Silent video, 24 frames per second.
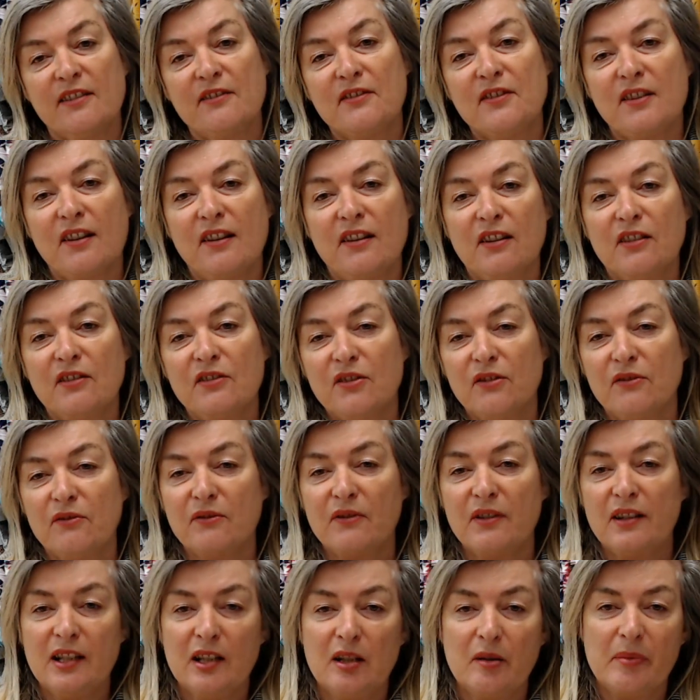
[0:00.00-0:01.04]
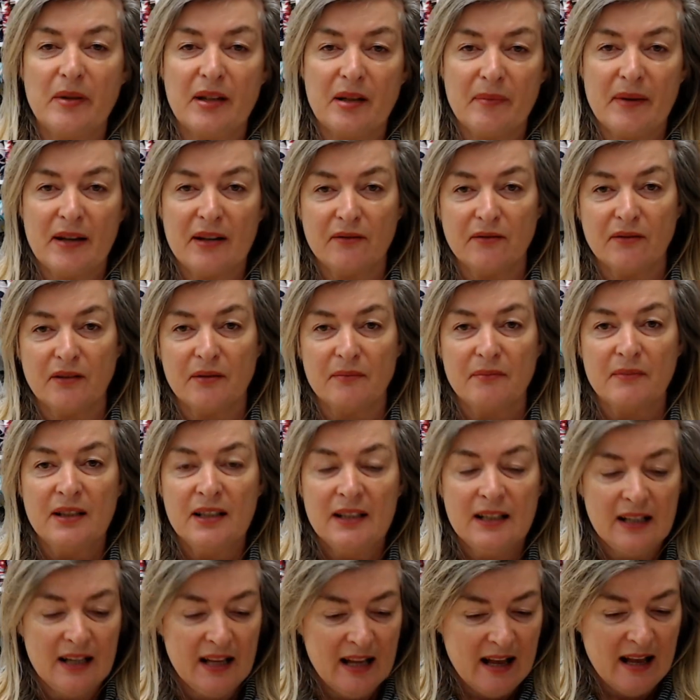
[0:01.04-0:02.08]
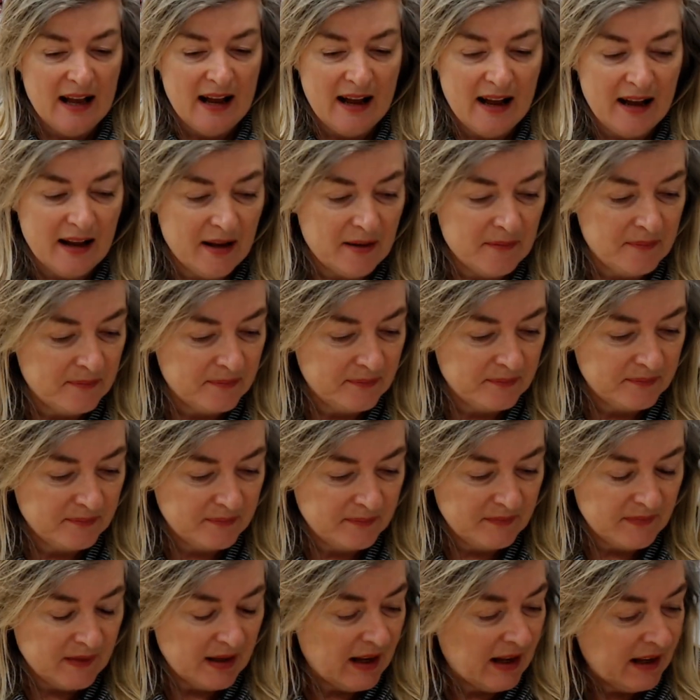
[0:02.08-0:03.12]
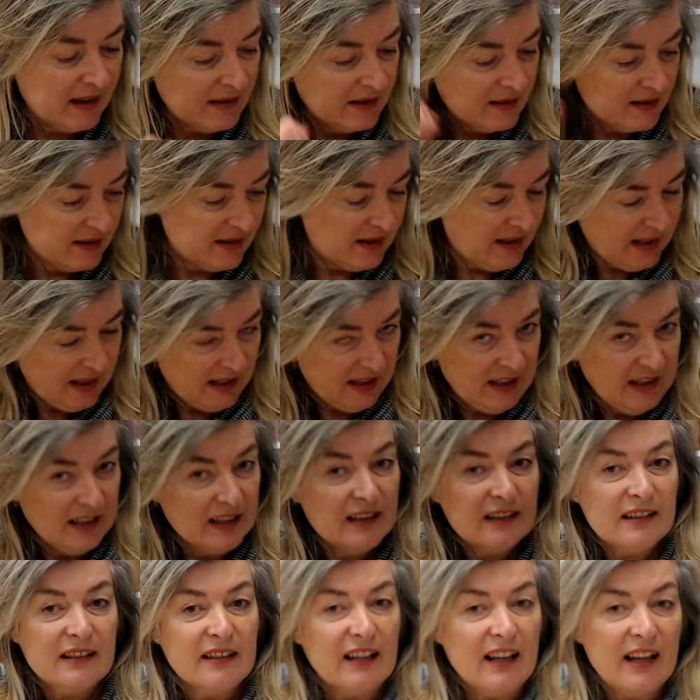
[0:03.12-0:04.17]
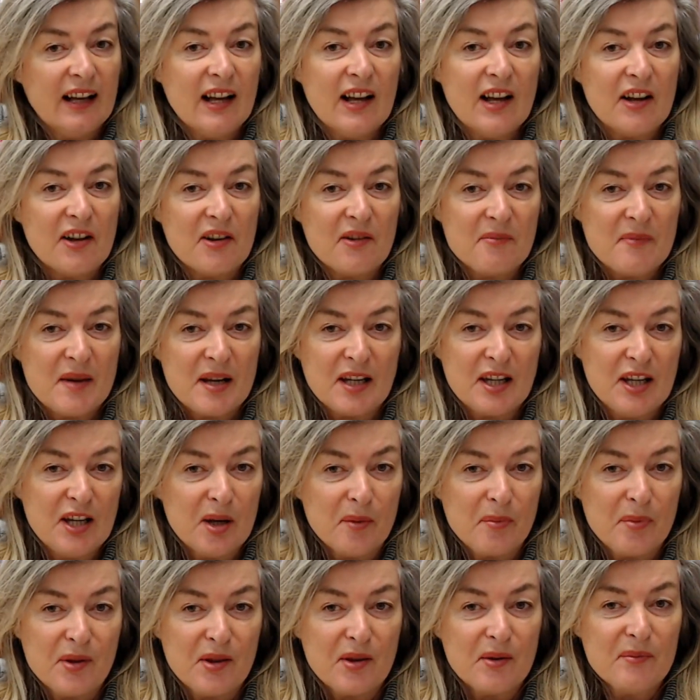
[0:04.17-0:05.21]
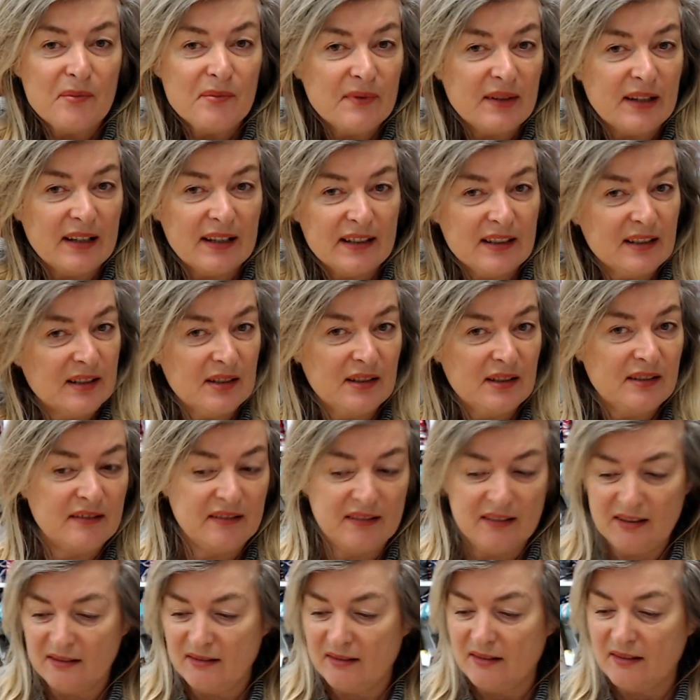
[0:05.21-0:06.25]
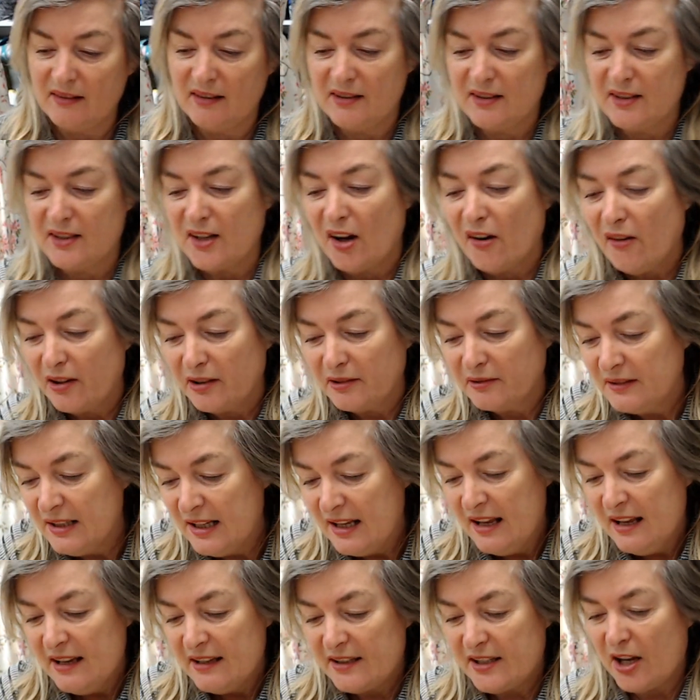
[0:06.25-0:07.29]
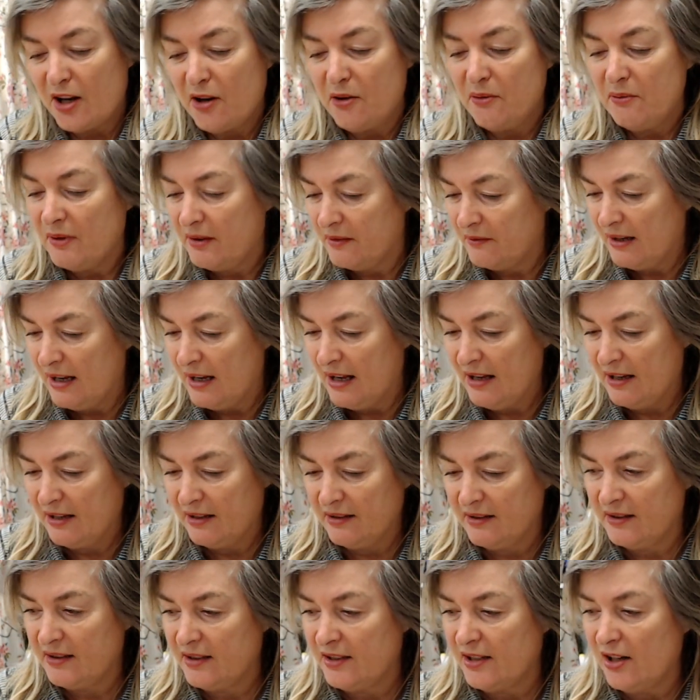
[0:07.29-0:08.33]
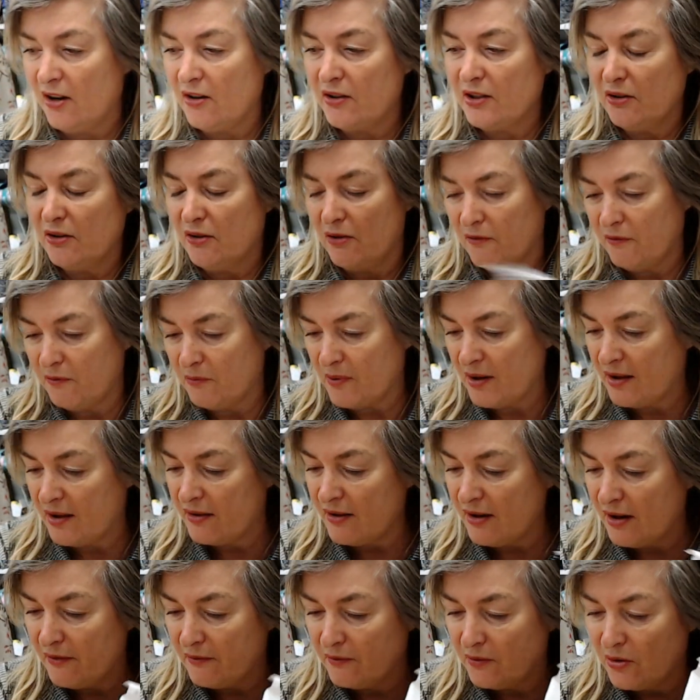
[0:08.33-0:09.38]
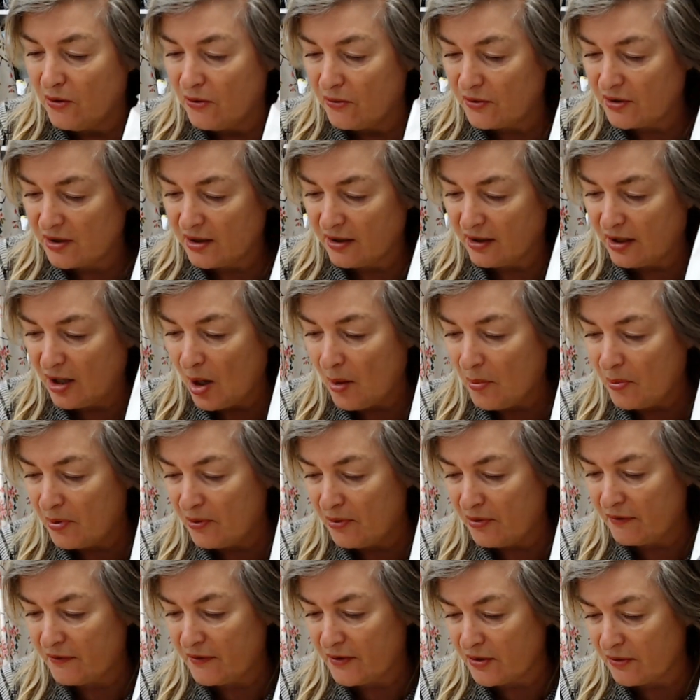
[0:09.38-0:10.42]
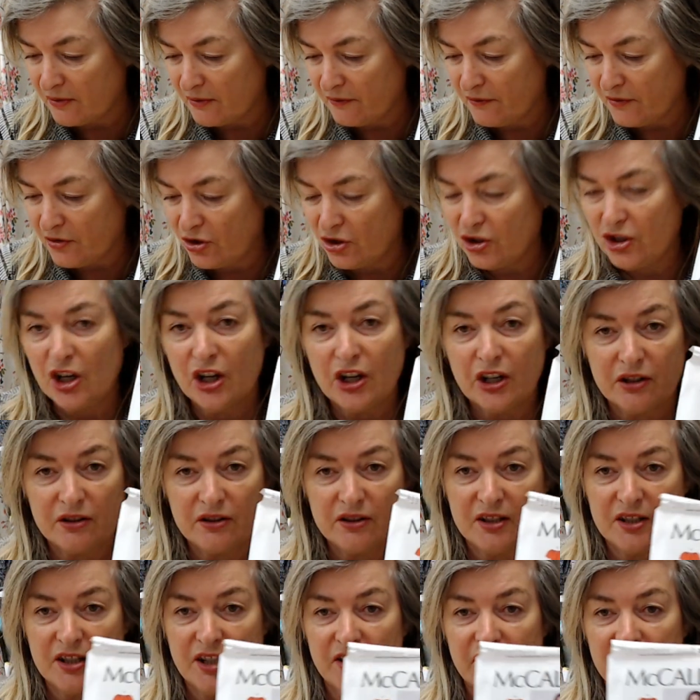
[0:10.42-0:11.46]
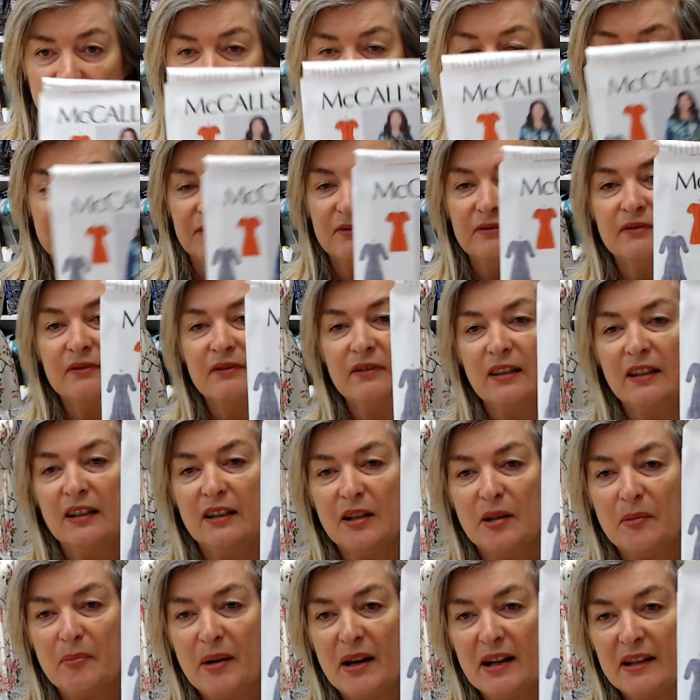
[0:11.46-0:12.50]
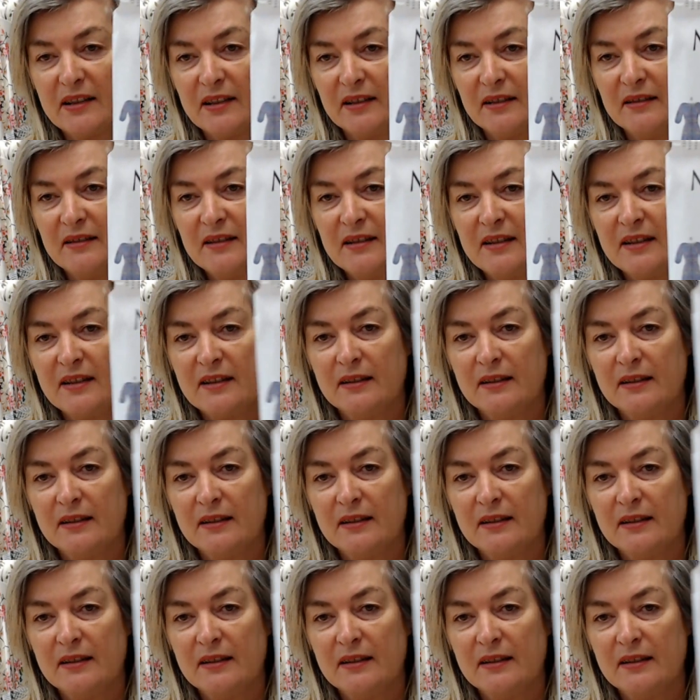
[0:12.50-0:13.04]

and I'll talk a little bit about them and the making up of them and the style. So starting off with, I've got a couple of sort of shirt style patterns.